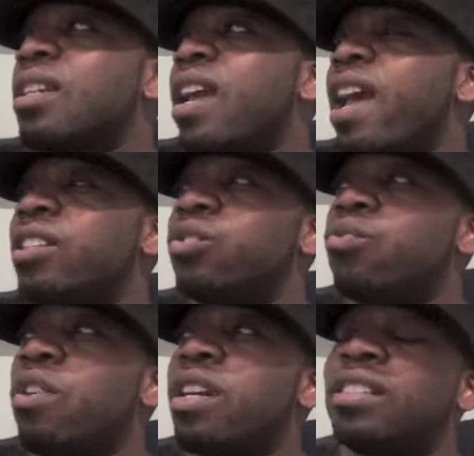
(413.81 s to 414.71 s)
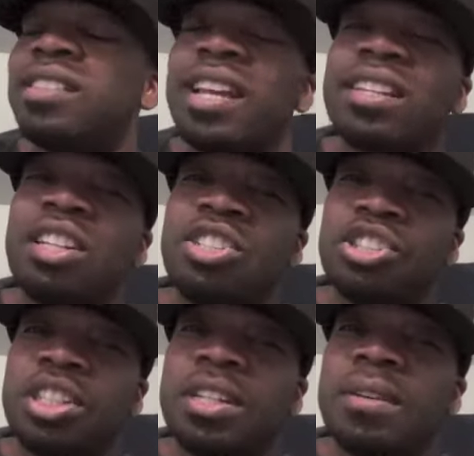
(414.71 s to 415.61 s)
Hex One and
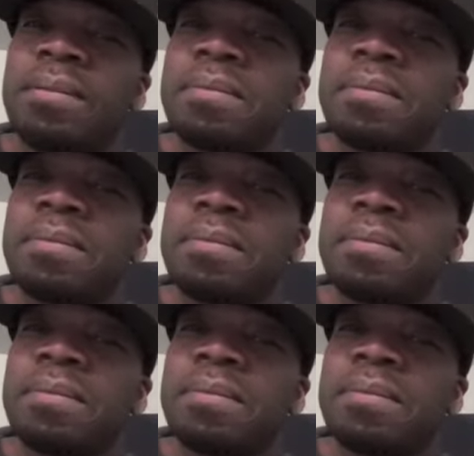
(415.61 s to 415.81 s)
Tek-Niktion,